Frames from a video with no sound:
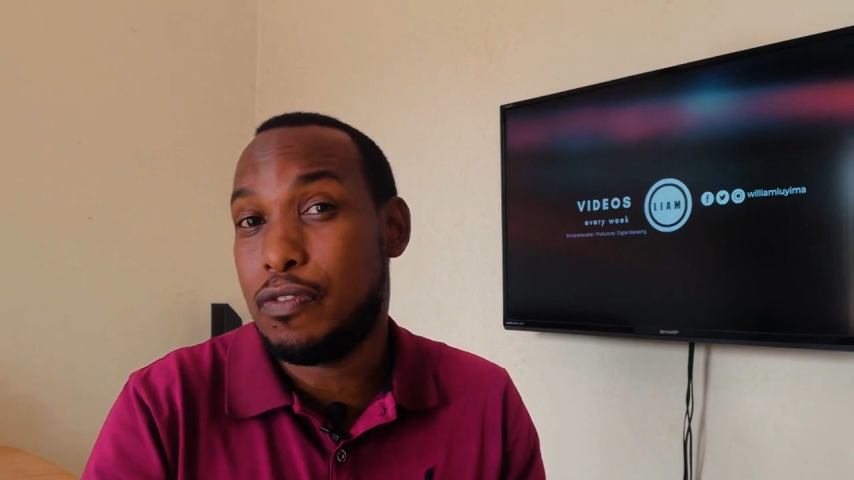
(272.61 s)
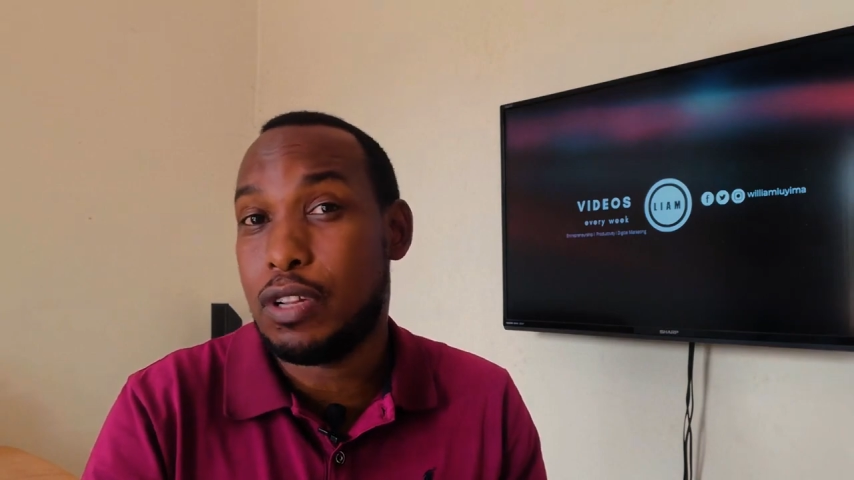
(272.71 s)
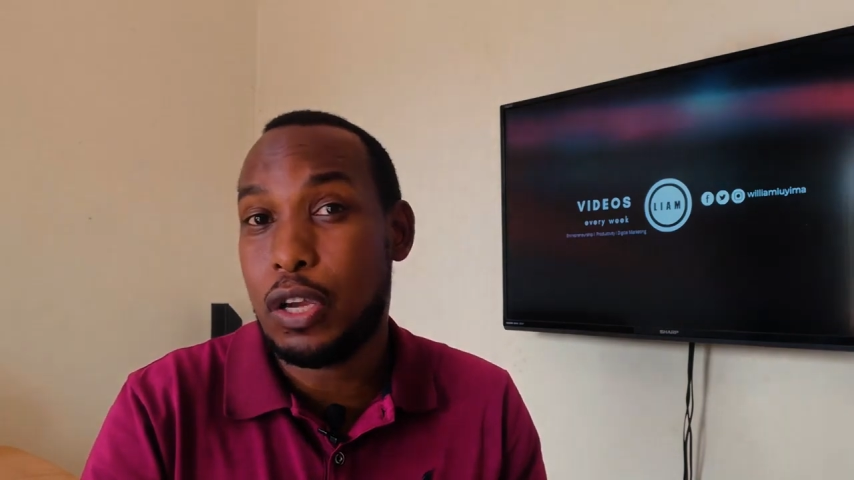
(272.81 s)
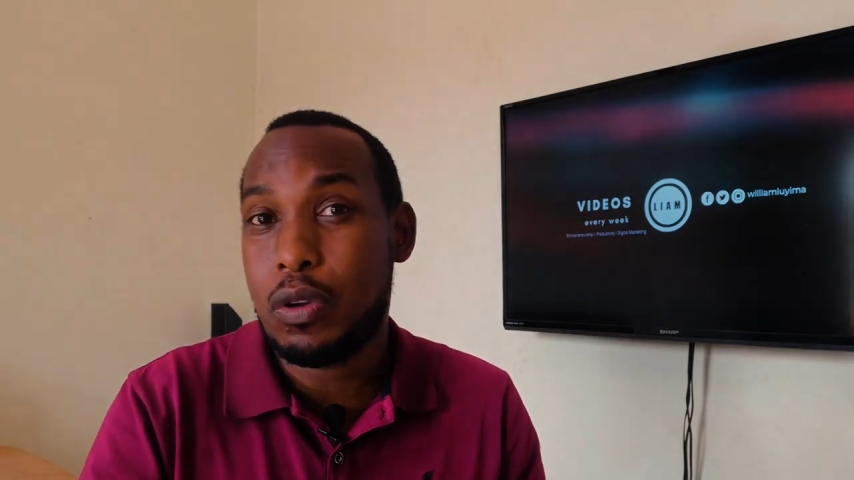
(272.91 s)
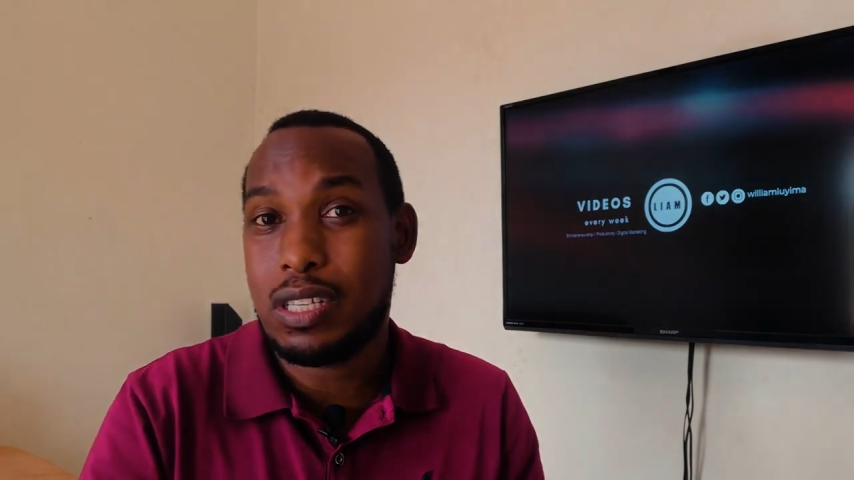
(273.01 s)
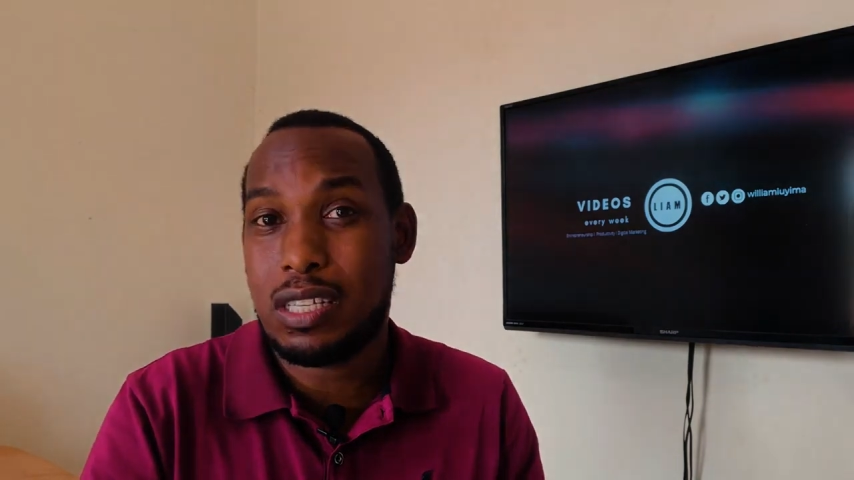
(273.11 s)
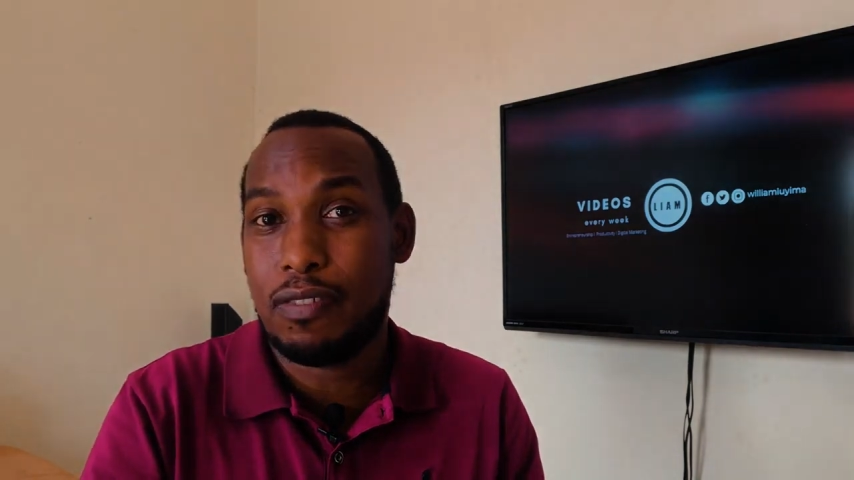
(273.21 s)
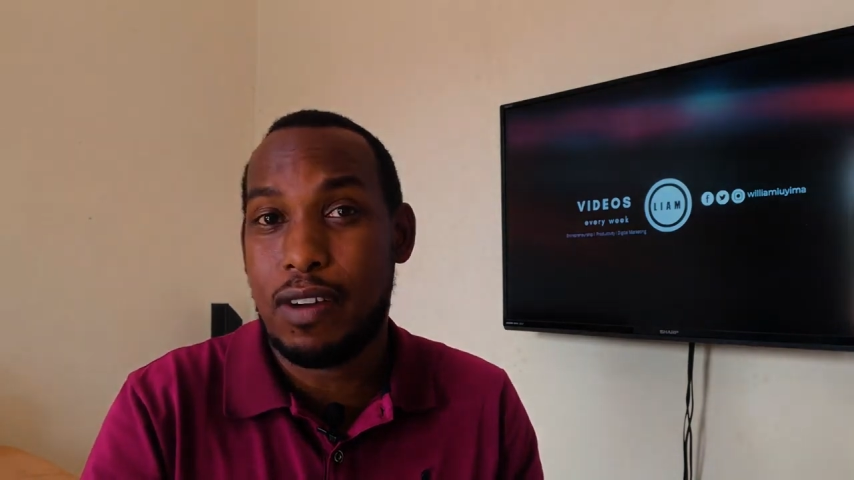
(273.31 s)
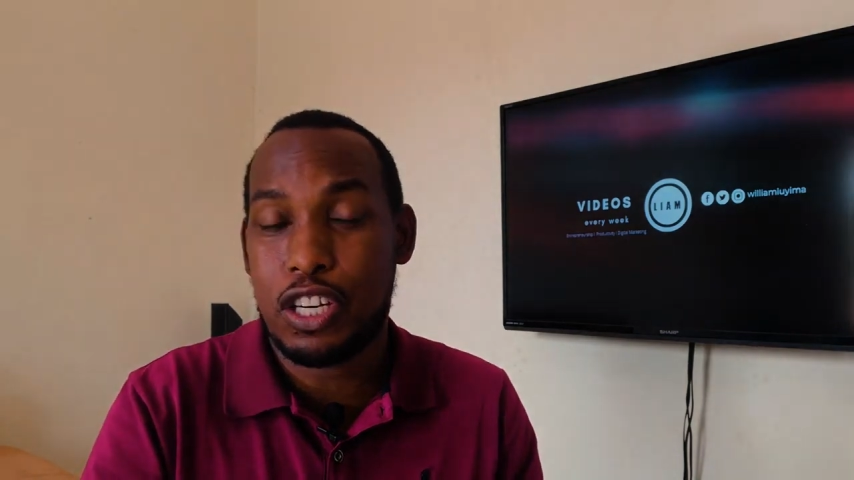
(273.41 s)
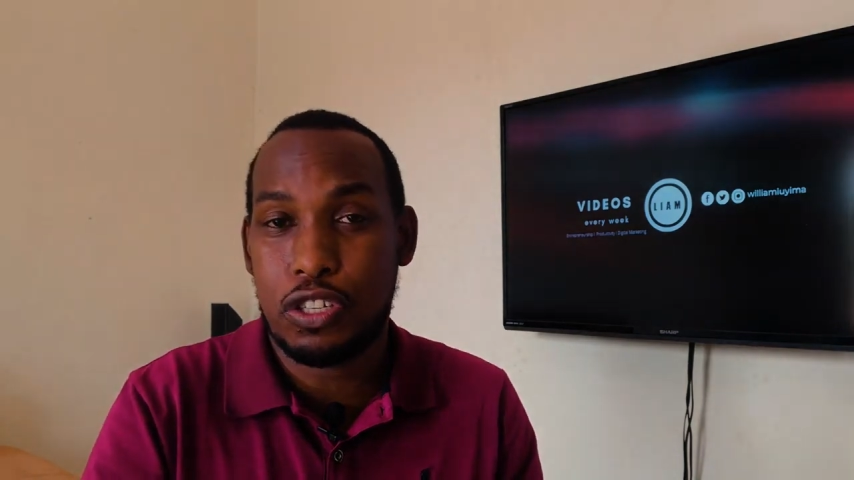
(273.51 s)
For the
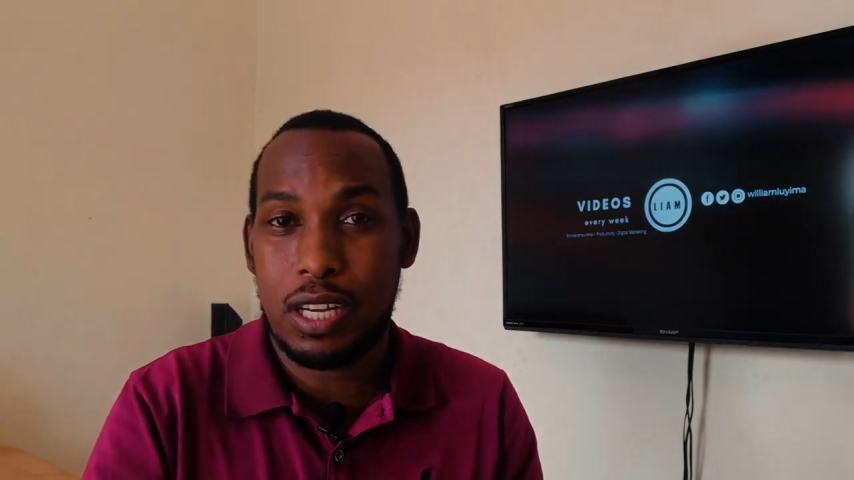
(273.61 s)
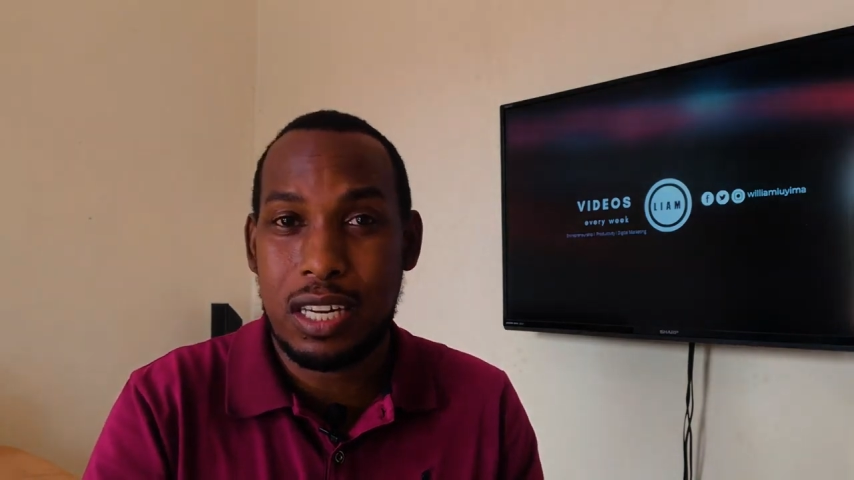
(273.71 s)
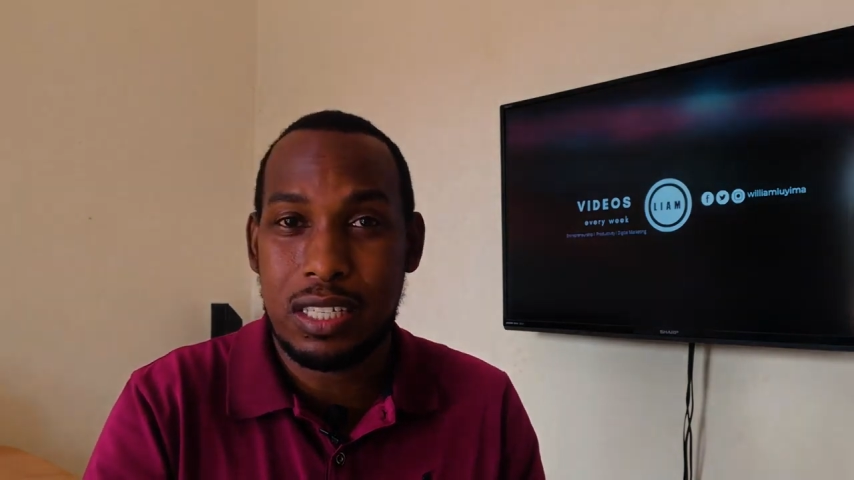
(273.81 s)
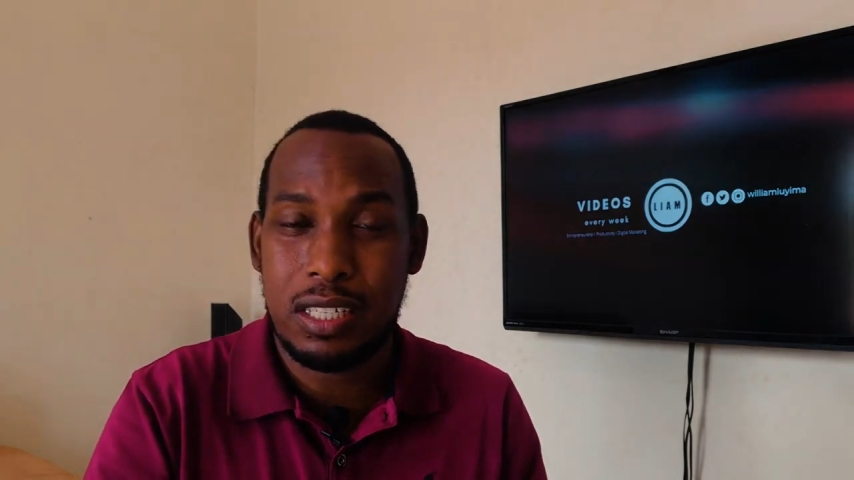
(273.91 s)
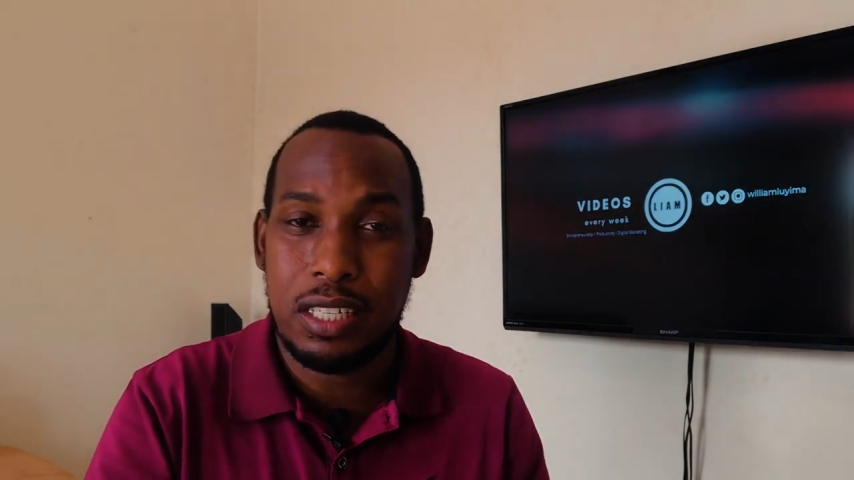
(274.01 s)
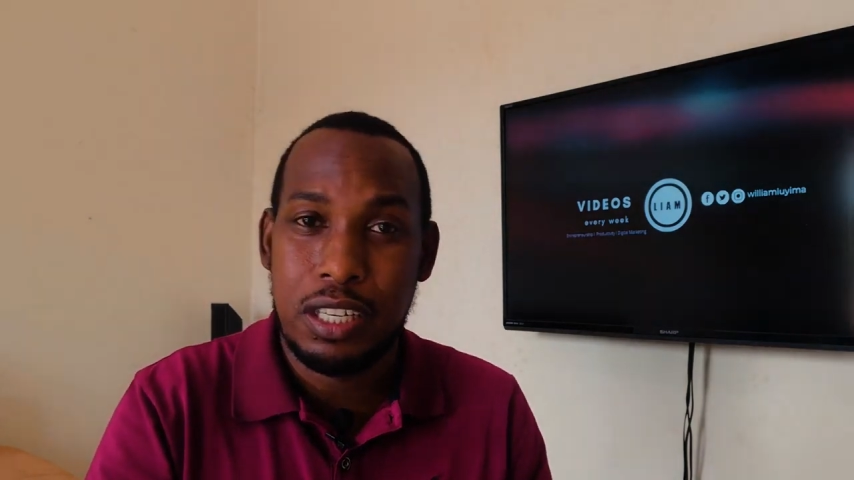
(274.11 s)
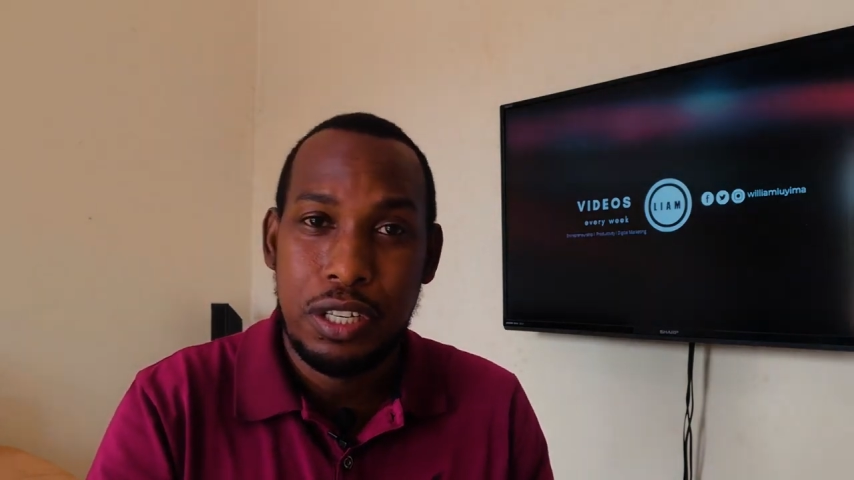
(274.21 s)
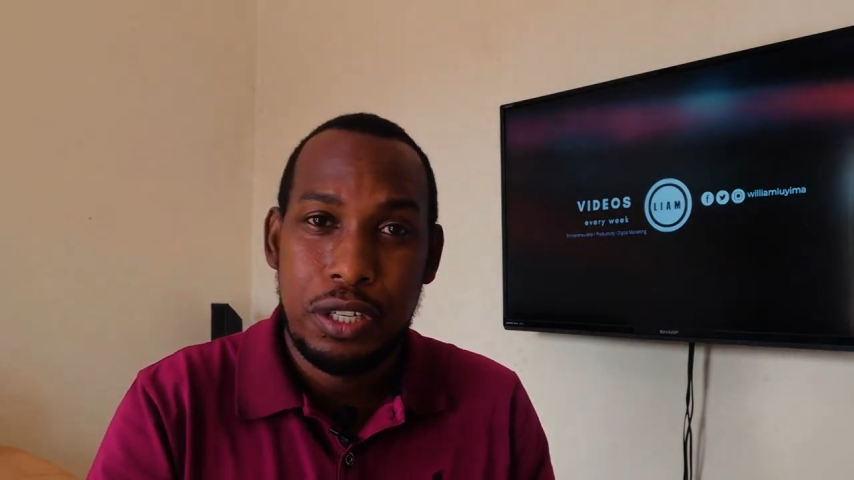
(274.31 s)
USSD functionality,